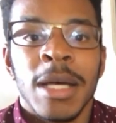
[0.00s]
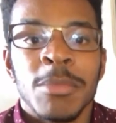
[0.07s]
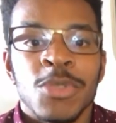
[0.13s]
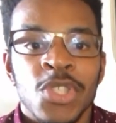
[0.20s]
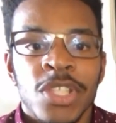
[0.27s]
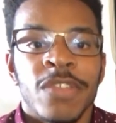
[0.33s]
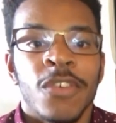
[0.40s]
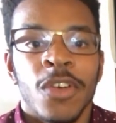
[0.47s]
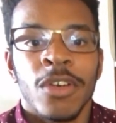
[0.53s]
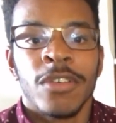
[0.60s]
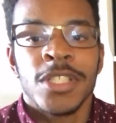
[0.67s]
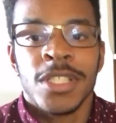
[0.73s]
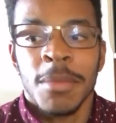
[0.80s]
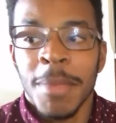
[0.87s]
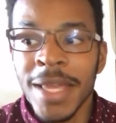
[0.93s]
Just for
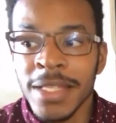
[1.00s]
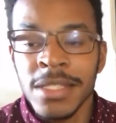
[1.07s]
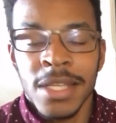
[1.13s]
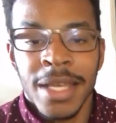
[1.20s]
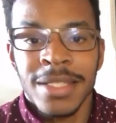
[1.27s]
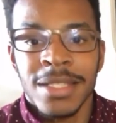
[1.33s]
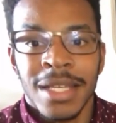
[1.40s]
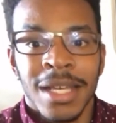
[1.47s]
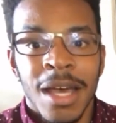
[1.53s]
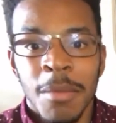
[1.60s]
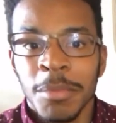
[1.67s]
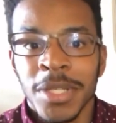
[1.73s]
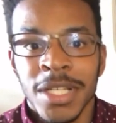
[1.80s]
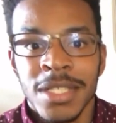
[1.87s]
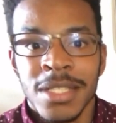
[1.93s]
some insights, like
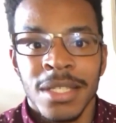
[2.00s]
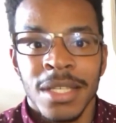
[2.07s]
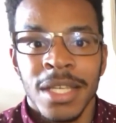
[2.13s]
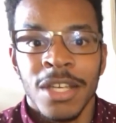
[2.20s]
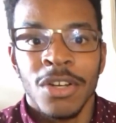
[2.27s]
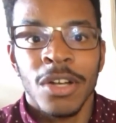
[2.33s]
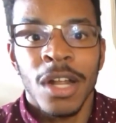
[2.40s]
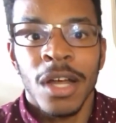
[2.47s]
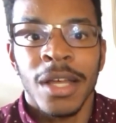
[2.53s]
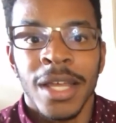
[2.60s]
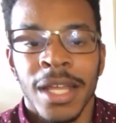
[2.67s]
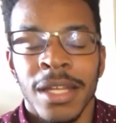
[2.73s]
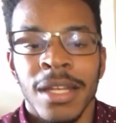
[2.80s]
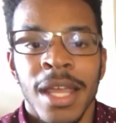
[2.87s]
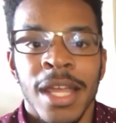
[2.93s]
companies here
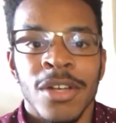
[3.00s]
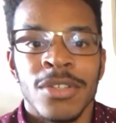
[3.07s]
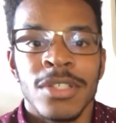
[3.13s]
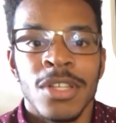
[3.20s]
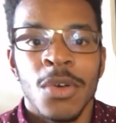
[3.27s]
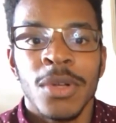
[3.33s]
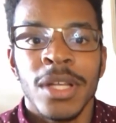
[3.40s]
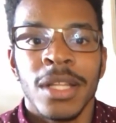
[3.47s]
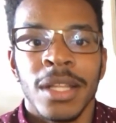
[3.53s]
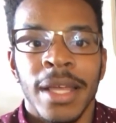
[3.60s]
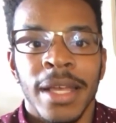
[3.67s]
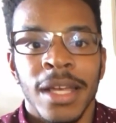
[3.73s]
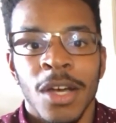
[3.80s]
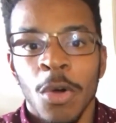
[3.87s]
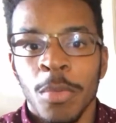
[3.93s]
in Arizona,
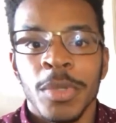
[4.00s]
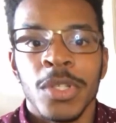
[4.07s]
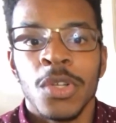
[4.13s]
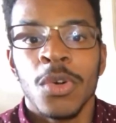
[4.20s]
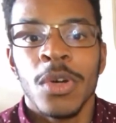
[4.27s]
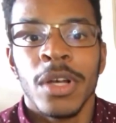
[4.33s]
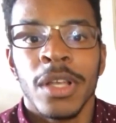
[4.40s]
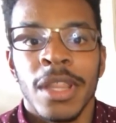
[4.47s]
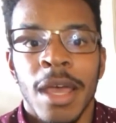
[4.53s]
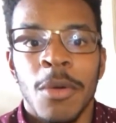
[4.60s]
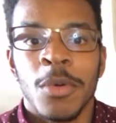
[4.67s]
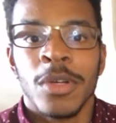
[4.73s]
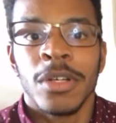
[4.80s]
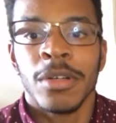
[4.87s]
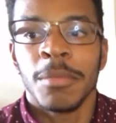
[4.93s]
like Open Door, that
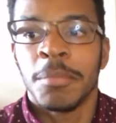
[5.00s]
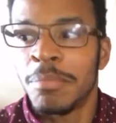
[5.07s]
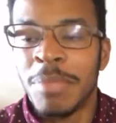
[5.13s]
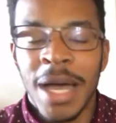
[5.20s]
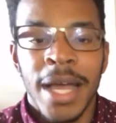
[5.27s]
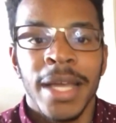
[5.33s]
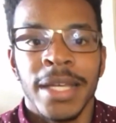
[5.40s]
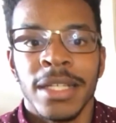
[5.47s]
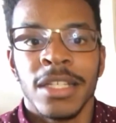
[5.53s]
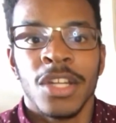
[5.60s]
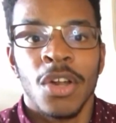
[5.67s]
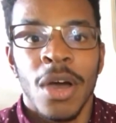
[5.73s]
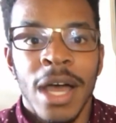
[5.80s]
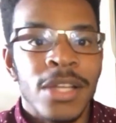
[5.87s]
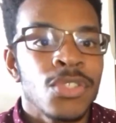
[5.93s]
were buying
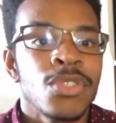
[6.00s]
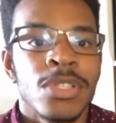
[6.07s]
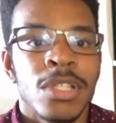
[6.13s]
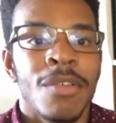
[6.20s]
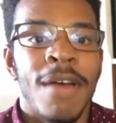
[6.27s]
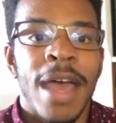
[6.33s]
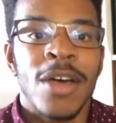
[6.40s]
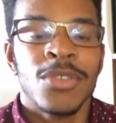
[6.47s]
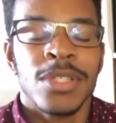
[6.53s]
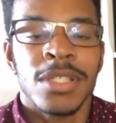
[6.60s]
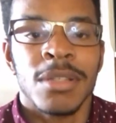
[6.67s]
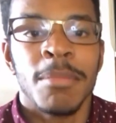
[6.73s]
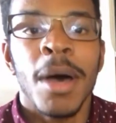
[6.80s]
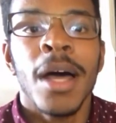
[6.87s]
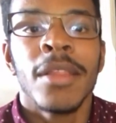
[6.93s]
hundreds of houses
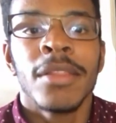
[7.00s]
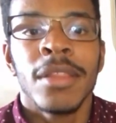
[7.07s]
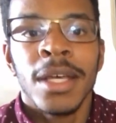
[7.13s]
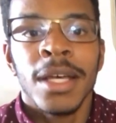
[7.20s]
a month,